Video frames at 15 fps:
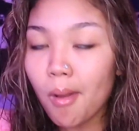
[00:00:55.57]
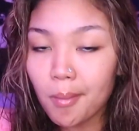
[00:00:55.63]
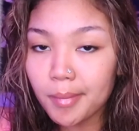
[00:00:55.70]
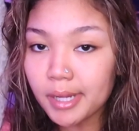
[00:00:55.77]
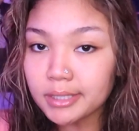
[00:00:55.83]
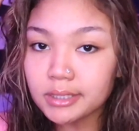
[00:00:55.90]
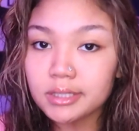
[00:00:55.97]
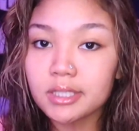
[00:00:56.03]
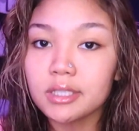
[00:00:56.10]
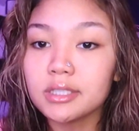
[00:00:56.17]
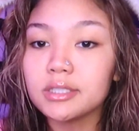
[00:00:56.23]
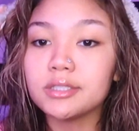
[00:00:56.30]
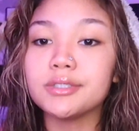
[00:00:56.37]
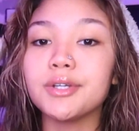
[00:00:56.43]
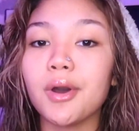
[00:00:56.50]
Basically
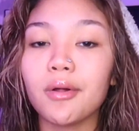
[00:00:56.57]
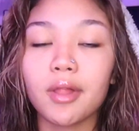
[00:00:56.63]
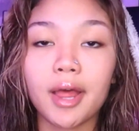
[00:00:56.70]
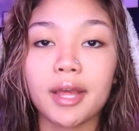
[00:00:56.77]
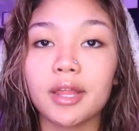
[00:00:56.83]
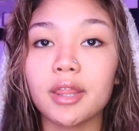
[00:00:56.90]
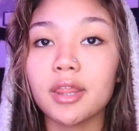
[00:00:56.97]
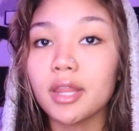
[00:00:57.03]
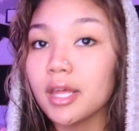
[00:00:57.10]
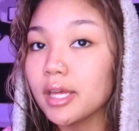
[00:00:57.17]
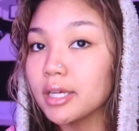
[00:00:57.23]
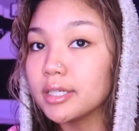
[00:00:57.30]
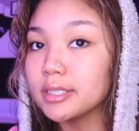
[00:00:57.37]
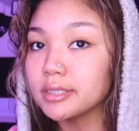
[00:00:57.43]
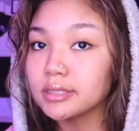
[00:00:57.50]
you go like
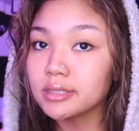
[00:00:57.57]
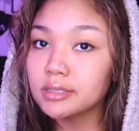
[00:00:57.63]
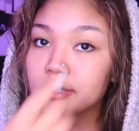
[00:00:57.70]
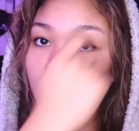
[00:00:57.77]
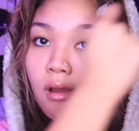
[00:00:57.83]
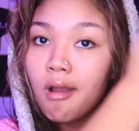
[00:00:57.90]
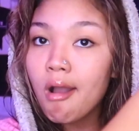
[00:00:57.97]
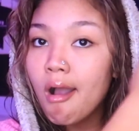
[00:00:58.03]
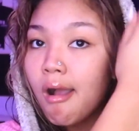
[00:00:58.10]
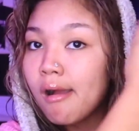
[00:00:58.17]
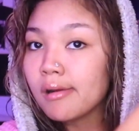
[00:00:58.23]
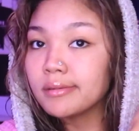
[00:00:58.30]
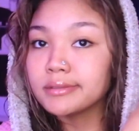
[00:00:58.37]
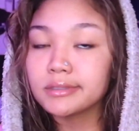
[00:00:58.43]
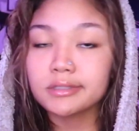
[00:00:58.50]
this,
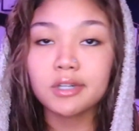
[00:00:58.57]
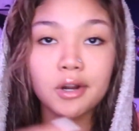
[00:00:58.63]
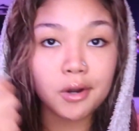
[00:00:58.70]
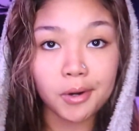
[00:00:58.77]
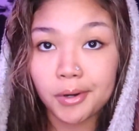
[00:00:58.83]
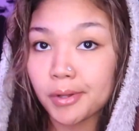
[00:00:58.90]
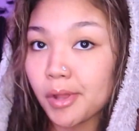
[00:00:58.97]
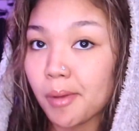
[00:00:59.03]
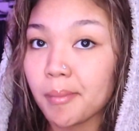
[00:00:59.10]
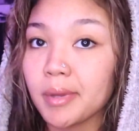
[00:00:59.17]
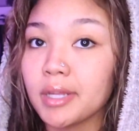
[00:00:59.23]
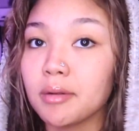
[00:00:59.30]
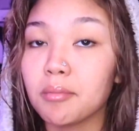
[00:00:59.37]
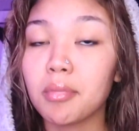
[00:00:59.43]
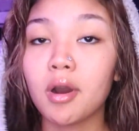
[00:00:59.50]
curl them
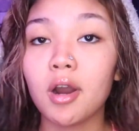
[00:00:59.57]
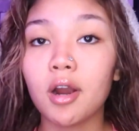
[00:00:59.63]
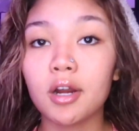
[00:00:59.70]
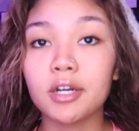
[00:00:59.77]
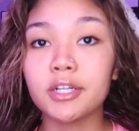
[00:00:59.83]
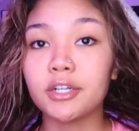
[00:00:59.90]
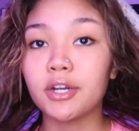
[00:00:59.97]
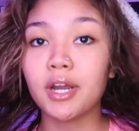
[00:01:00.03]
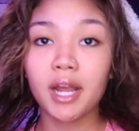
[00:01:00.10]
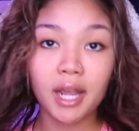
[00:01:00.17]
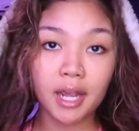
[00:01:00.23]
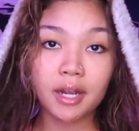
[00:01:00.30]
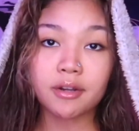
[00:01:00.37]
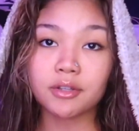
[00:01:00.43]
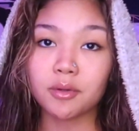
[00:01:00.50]
in, part your
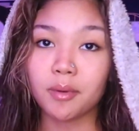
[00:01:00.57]
hair the